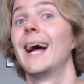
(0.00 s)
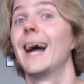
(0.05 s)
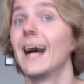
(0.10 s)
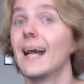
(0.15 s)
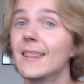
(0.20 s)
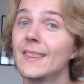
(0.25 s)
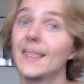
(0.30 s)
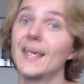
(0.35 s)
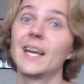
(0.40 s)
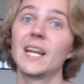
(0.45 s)

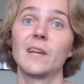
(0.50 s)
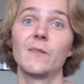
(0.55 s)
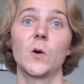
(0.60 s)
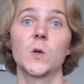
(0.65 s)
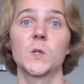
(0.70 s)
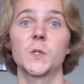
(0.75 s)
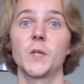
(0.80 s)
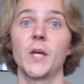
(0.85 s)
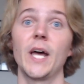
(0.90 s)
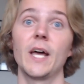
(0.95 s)
And then I've
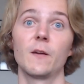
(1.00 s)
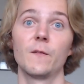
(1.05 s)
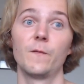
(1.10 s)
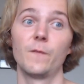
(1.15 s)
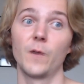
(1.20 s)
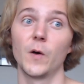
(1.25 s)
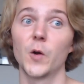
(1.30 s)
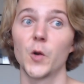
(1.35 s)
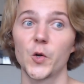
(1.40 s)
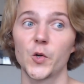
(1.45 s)
also had a
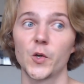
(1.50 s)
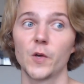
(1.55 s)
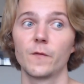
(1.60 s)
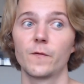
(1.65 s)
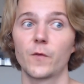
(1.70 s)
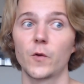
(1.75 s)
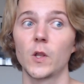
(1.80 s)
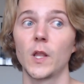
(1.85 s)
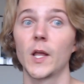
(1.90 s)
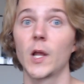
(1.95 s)
photo shoot
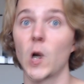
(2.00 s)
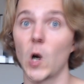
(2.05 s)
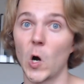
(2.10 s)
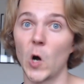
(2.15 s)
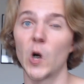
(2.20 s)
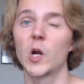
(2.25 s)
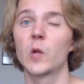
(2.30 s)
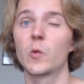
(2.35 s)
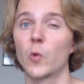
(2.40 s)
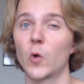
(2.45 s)
for like
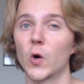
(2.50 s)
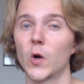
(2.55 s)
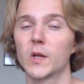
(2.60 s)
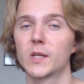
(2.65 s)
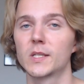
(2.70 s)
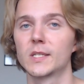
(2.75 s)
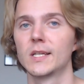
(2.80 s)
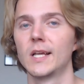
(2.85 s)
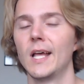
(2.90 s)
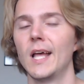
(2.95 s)

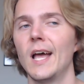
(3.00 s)
artworks